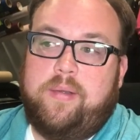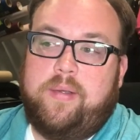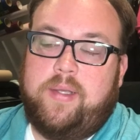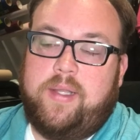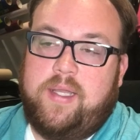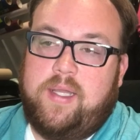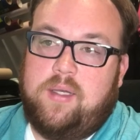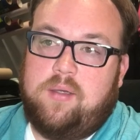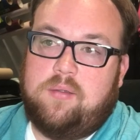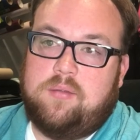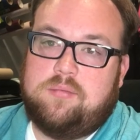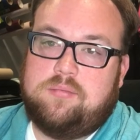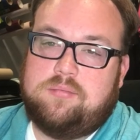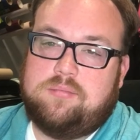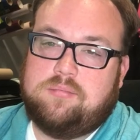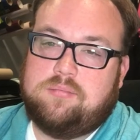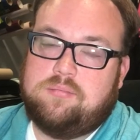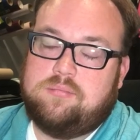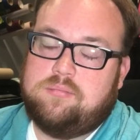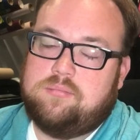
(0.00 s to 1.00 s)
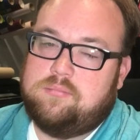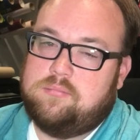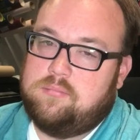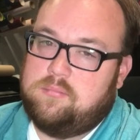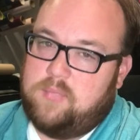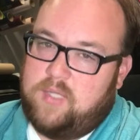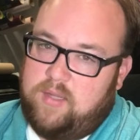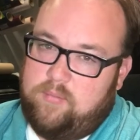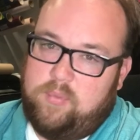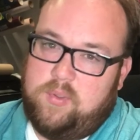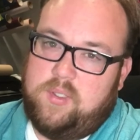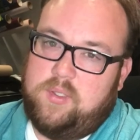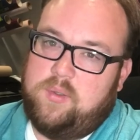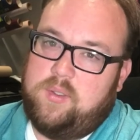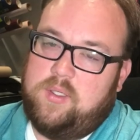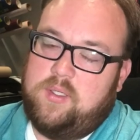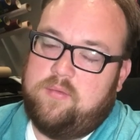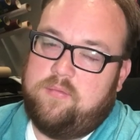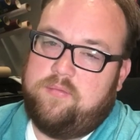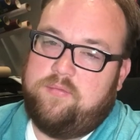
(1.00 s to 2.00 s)
Now, I've been
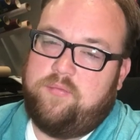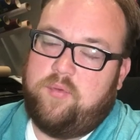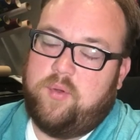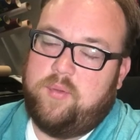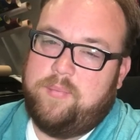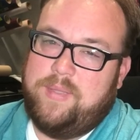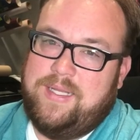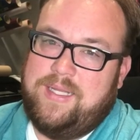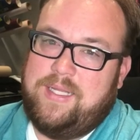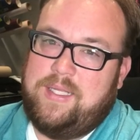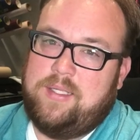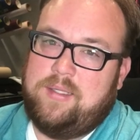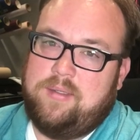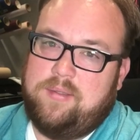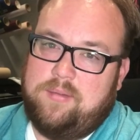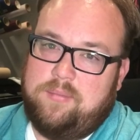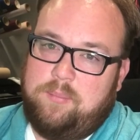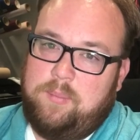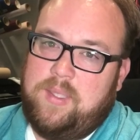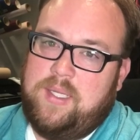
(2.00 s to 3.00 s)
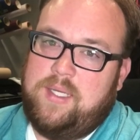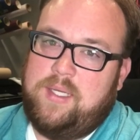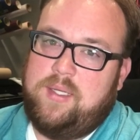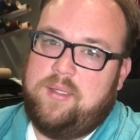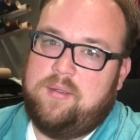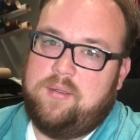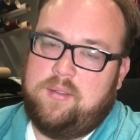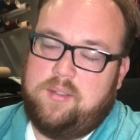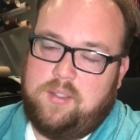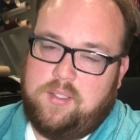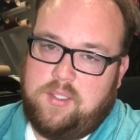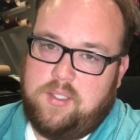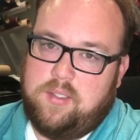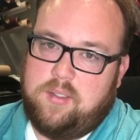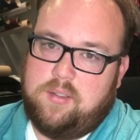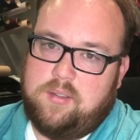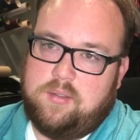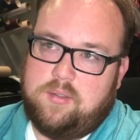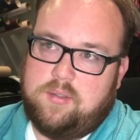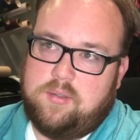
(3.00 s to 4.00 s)
doing it for many, many
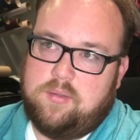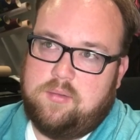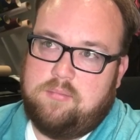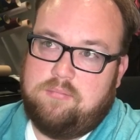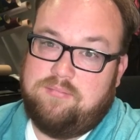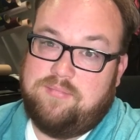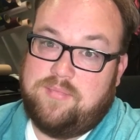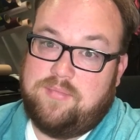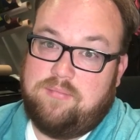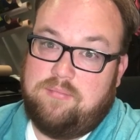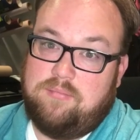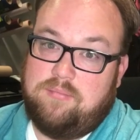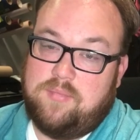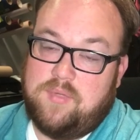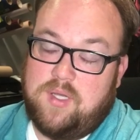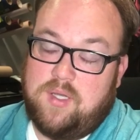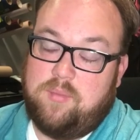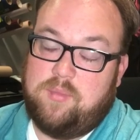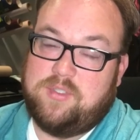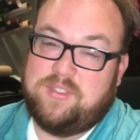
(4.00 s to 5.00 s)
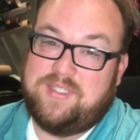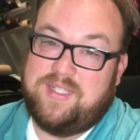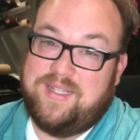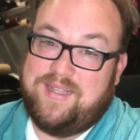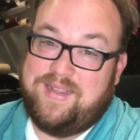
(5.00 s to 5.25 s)
years, almost